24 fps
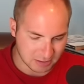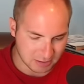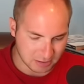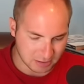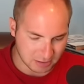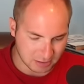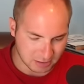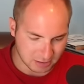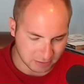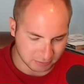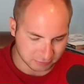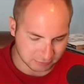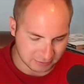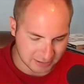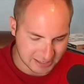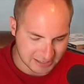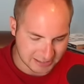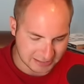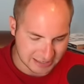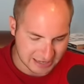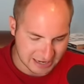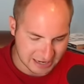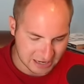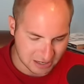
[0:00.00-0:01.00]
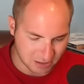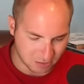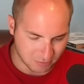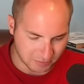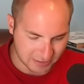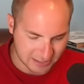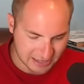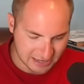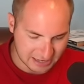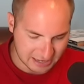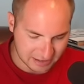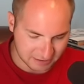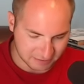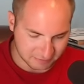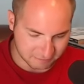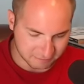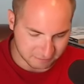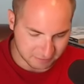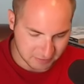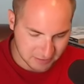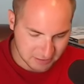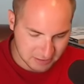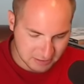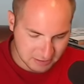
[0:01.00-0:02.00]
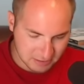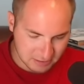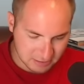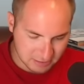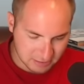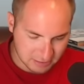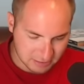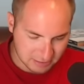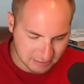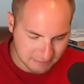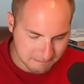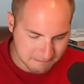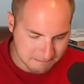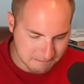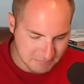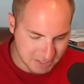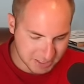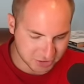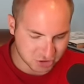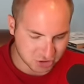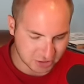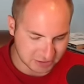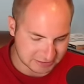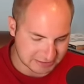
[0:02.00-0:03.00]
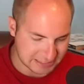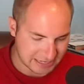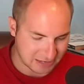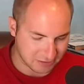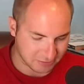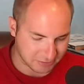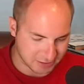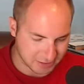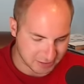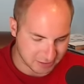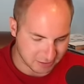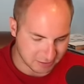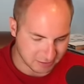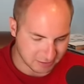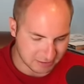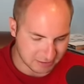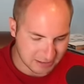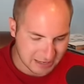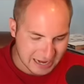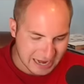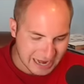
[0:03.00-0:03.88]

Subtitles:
Right now we have Midget down here,